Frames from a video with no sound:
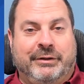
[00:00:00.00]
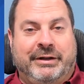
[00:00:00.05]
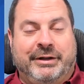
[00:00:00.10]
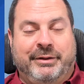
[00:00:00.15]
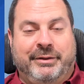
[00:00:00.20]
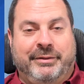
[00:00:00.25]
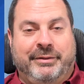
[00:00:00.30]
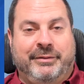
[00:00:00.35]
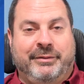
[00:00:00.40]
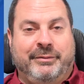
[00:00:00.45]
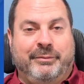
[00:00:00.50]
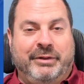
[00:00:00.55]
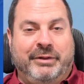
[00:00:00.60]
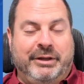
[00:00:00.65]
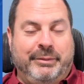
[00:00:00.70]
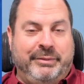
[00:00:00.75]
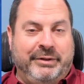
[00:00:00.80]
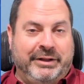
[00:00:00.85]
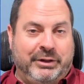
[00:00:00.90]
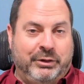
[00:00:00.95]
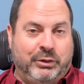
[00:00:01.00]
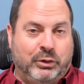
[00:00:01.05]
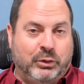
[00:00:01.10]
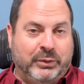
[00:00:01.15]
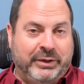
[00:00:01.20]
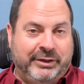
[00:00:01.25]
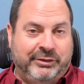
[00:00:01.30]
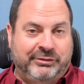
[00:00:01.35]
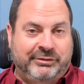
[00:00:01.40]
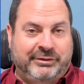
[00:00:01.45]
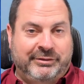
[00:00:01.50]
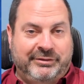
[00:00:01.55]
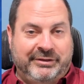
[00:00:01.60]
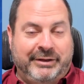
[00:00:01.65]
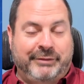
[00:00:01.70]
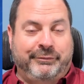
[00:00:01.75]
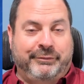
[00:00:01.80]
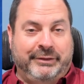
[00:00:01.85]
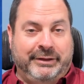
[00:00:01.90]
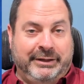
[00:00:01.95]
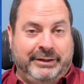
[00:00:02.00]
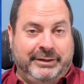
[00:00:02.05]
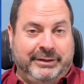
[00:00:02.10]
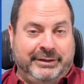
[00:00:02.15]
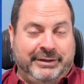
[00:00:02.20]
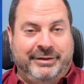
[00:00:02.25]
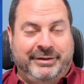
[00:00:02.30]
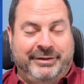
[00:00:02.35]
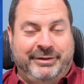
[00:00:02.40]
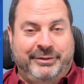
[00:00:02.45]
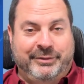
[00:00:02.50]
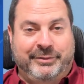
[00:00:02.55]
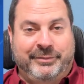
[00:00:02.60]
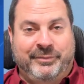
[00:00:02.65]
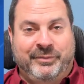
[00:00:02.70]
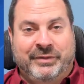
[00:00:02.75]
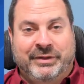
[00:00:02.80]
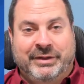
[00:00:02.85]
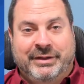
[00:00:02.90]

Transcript: How to manipulate a hoist safely and how to